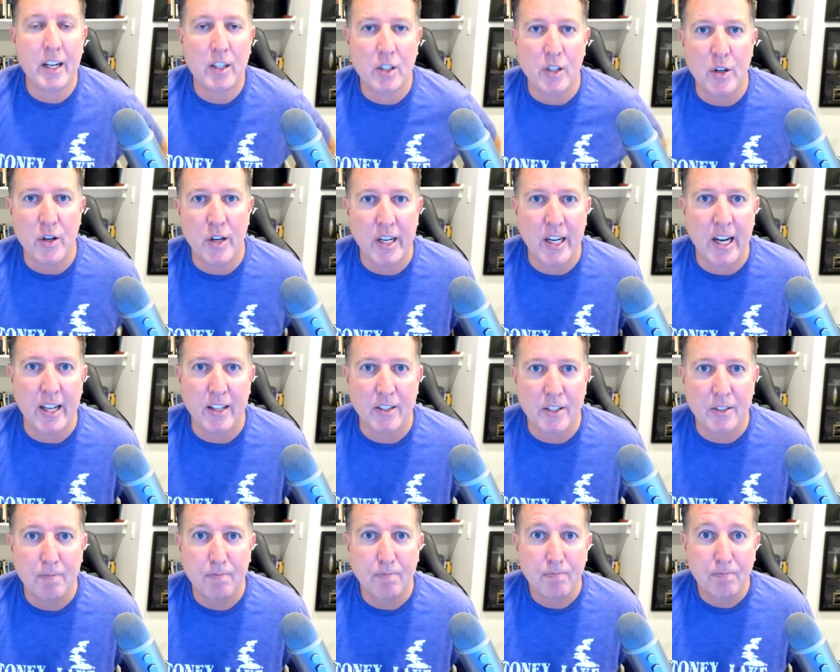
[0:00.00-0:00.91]
30
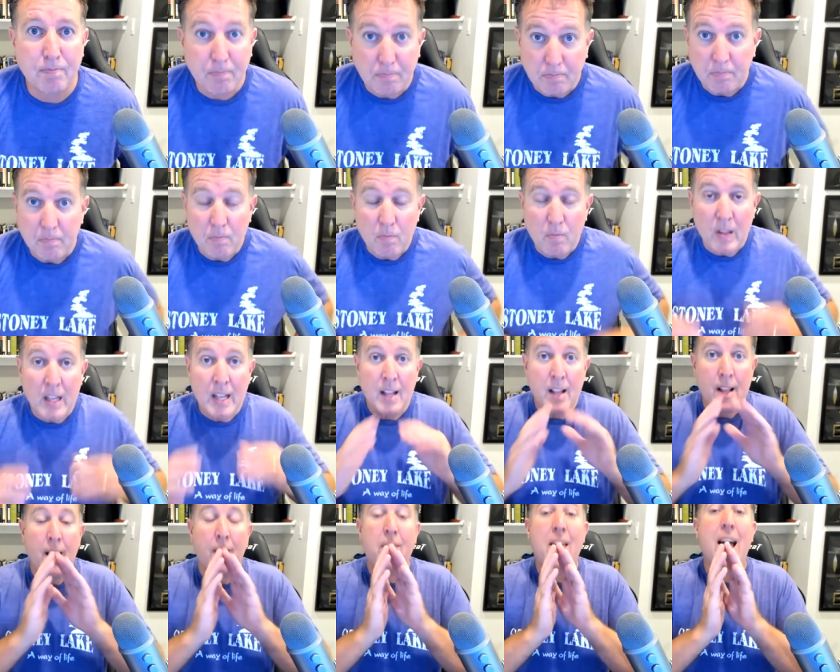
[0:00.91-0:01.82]
days.
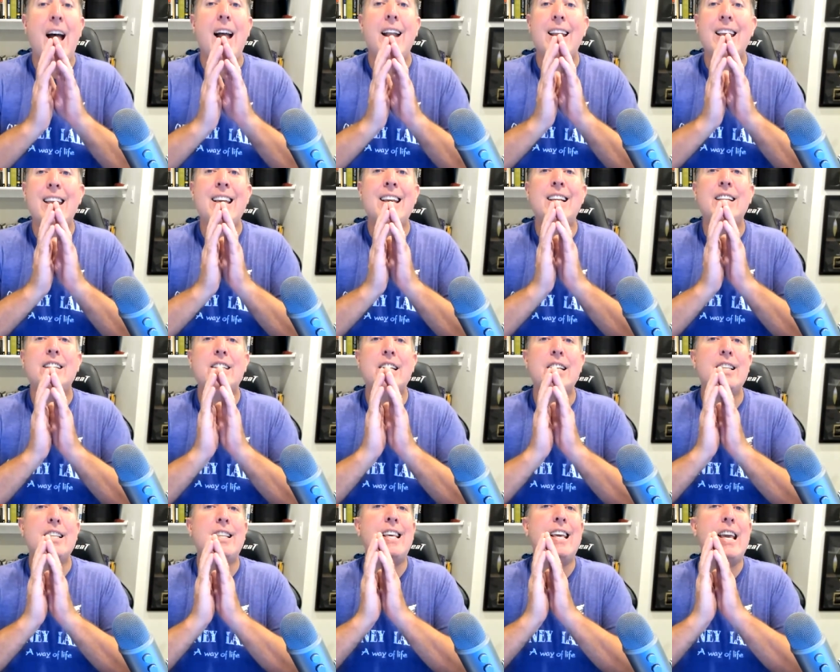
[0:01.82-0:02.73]
That
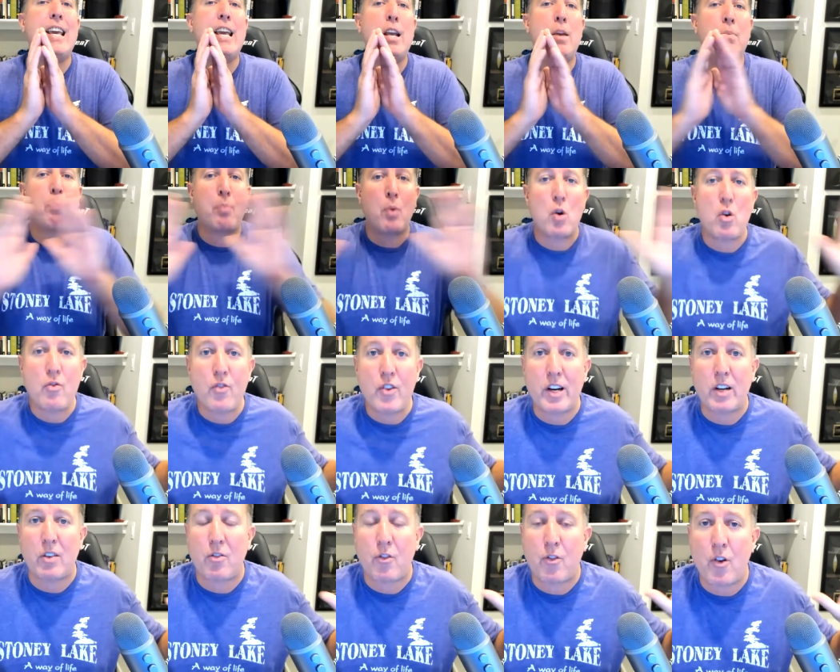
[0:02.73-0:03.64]
is the
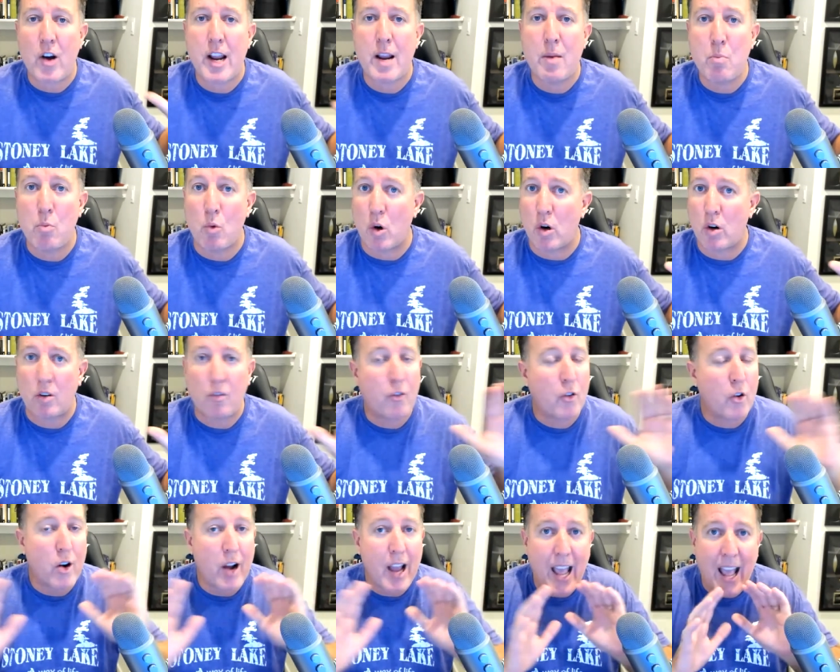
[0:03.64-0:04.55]
perfect framework
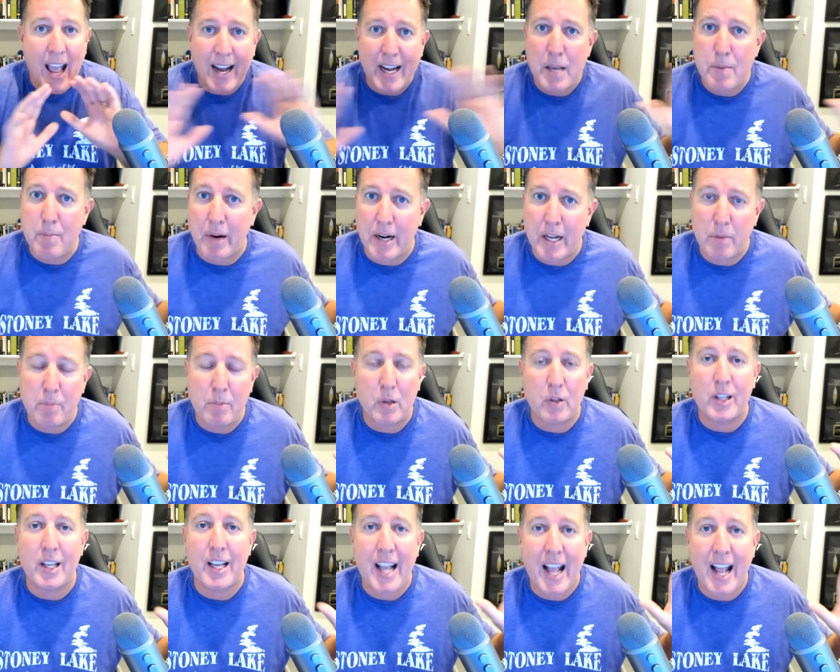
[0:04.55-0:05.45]
for anybody
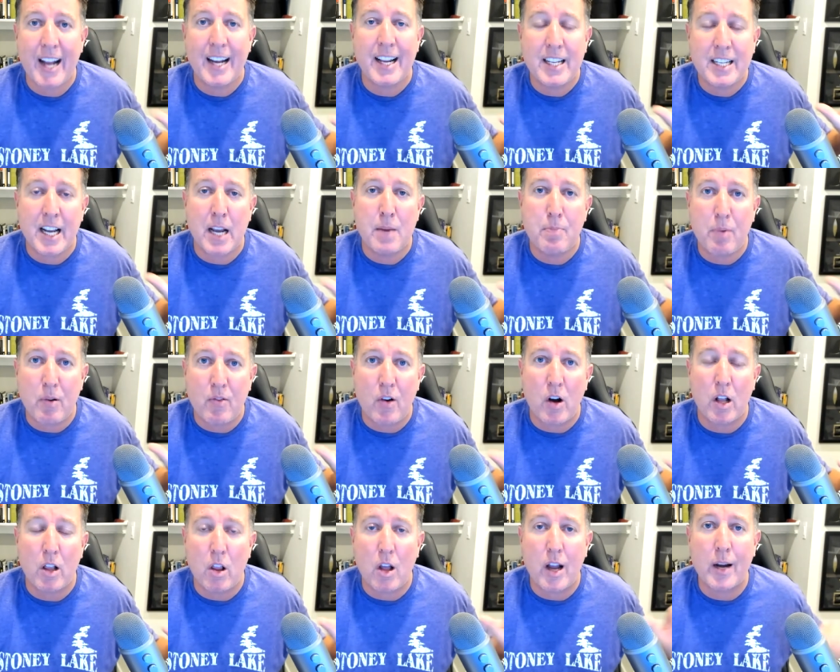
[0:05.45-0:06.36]
building any type of
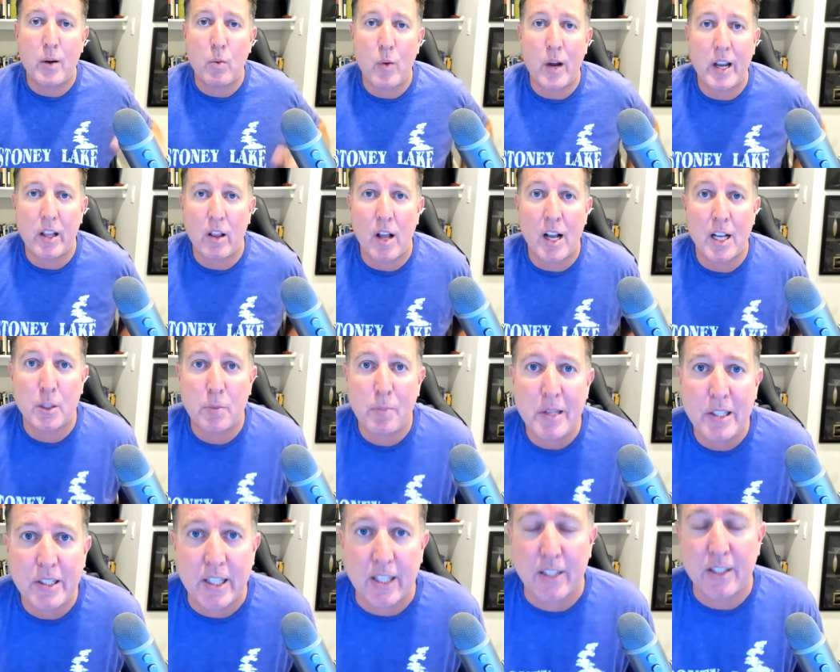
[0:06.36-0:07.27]
online weight loss
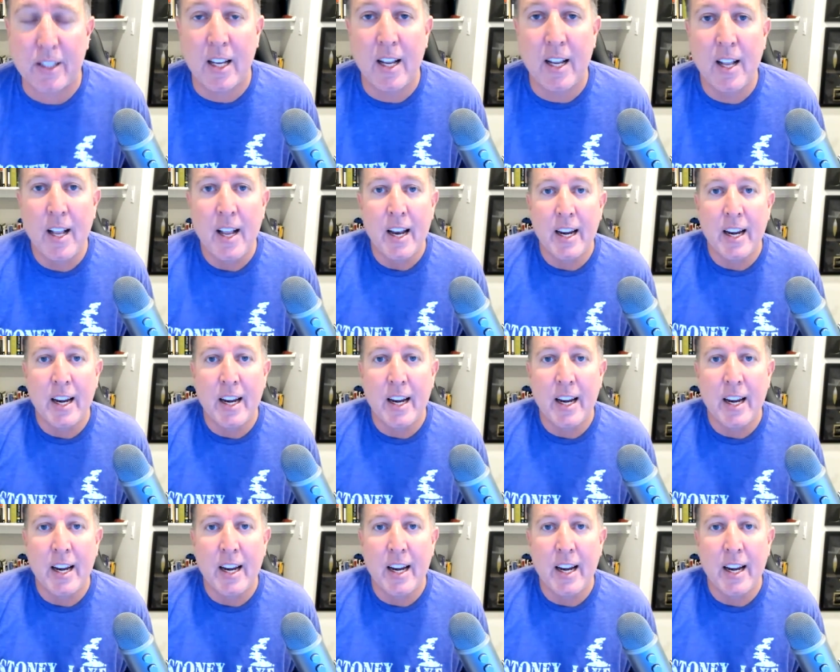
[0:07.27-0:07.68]
business.